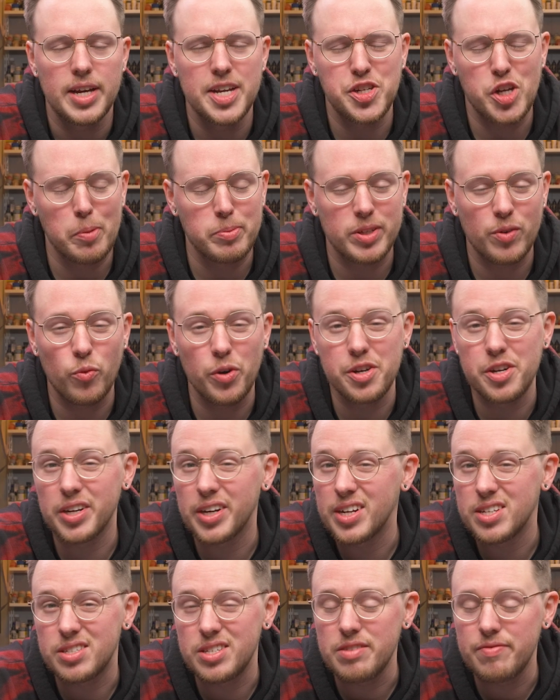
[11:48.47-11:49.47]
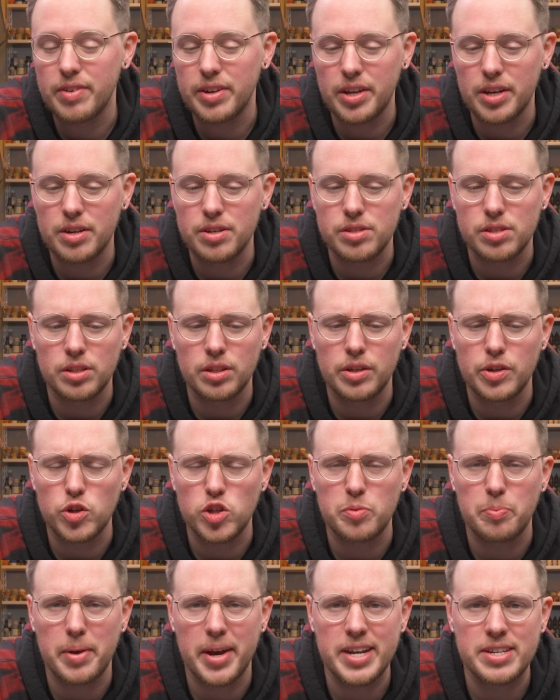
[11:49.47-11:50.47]
In terms of when you're gonna see videos in the new
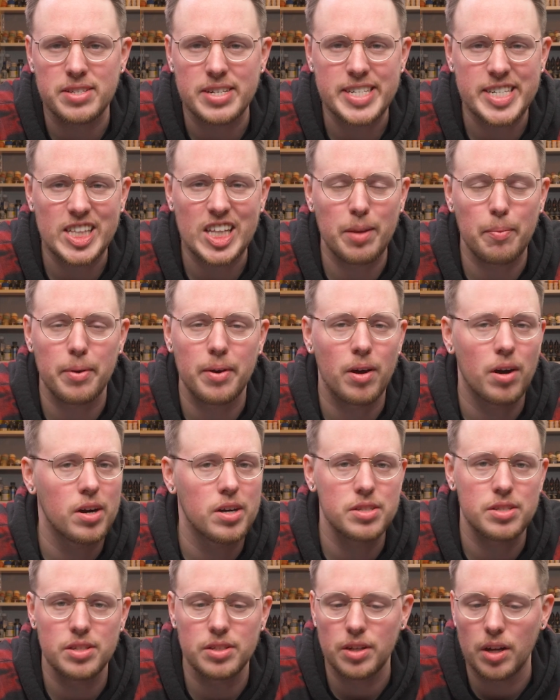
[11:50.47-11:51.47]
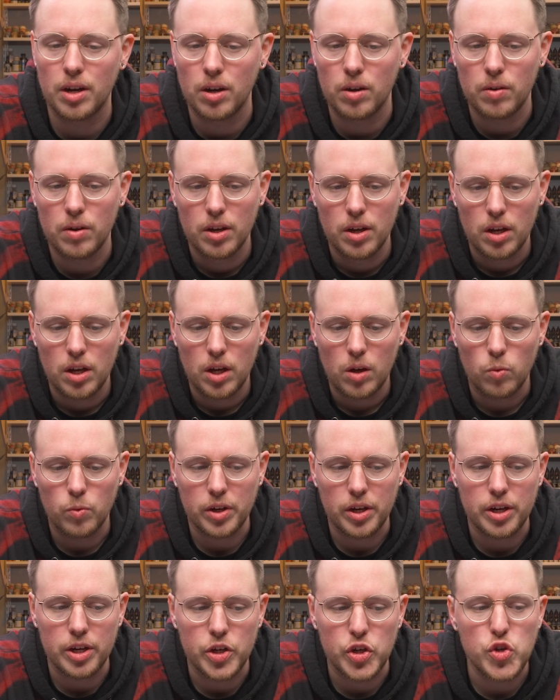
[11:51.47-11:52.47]
space, it's a little bit hard to know.
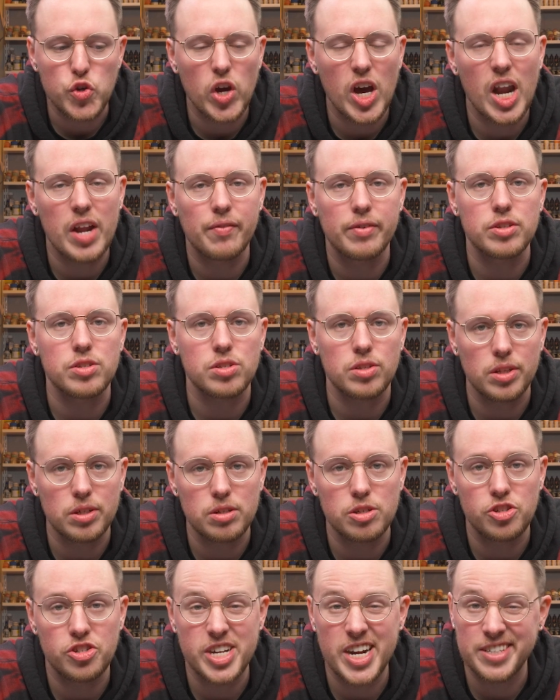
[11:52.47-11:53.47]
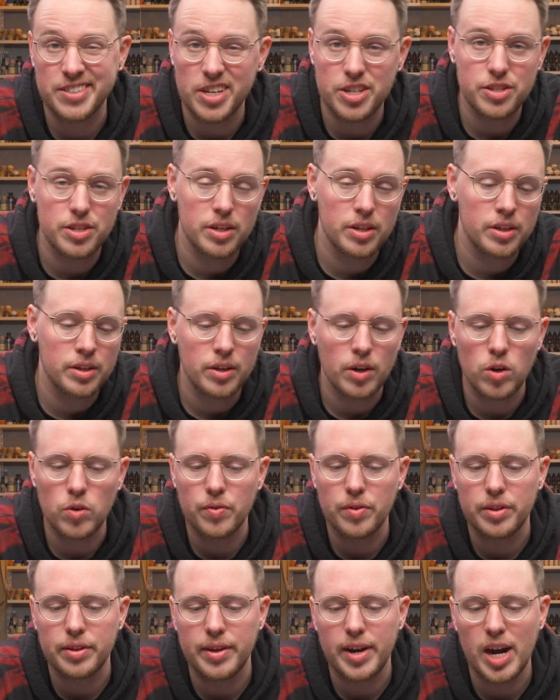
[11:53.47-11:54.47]
We're gonna do kind of a slow transition
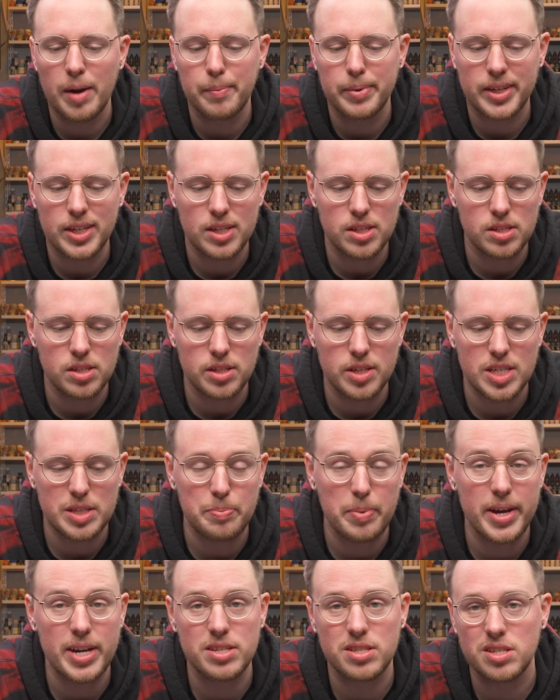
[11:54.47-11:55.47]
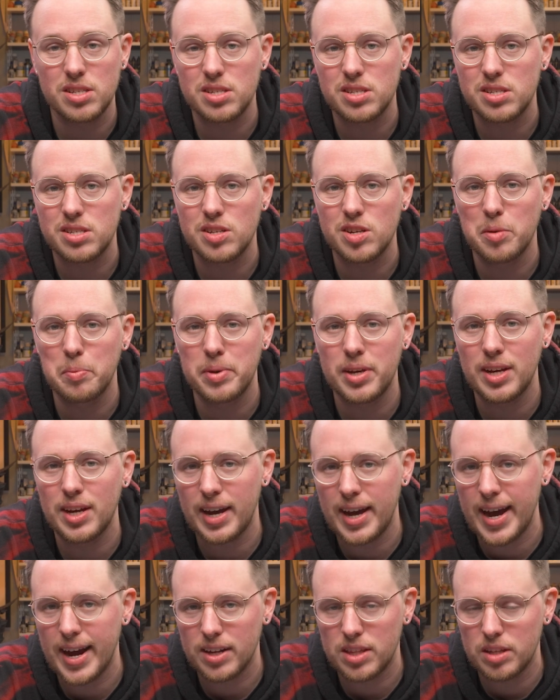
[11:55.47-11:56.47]
over there because this space is still
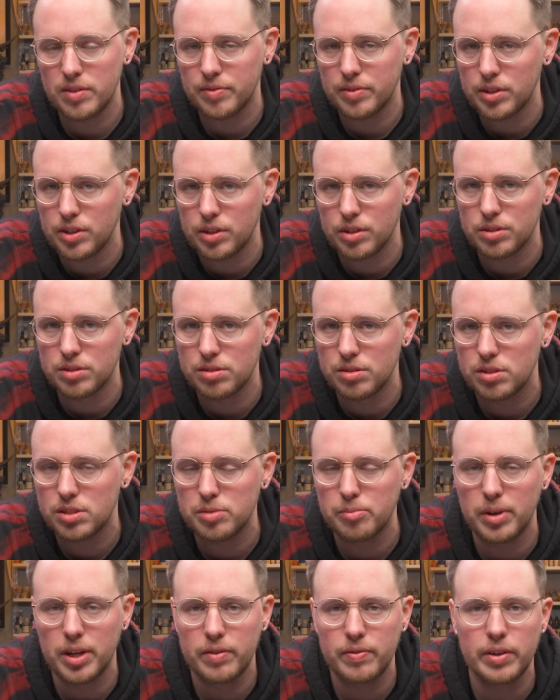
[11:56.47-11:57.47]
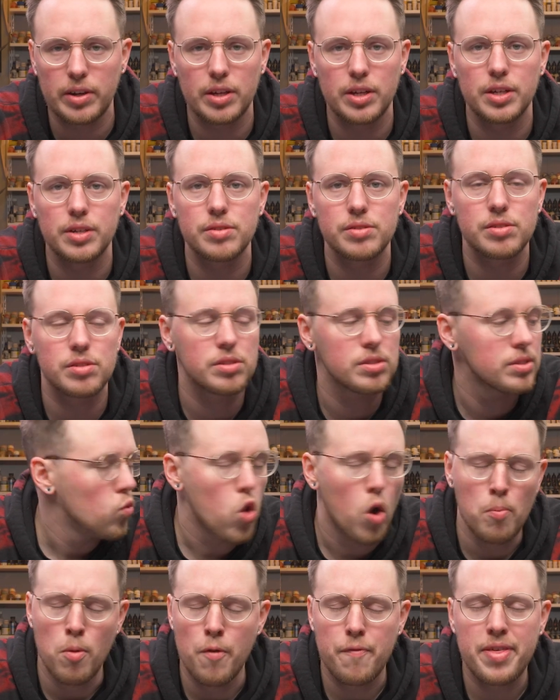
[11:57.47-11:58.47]
being actively used to make videos.
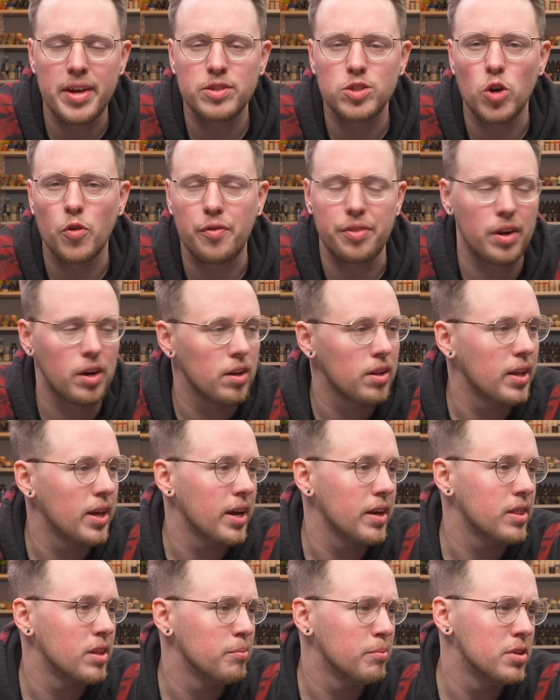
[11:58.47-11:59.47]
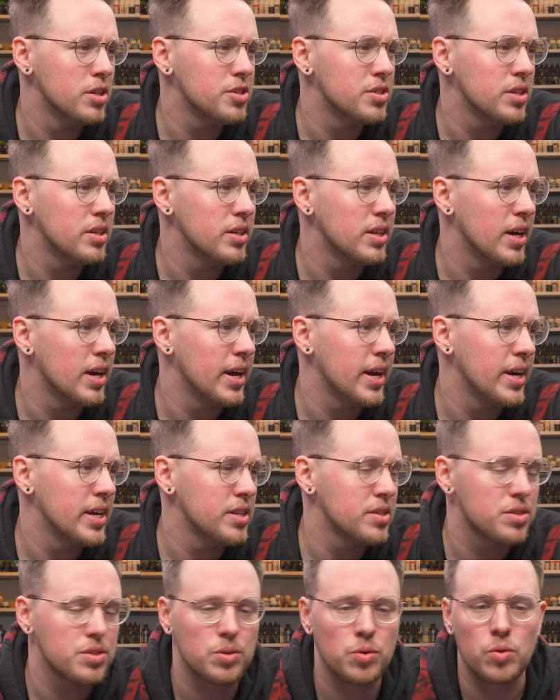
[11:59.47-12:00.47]
We'll move things over there like the merchandise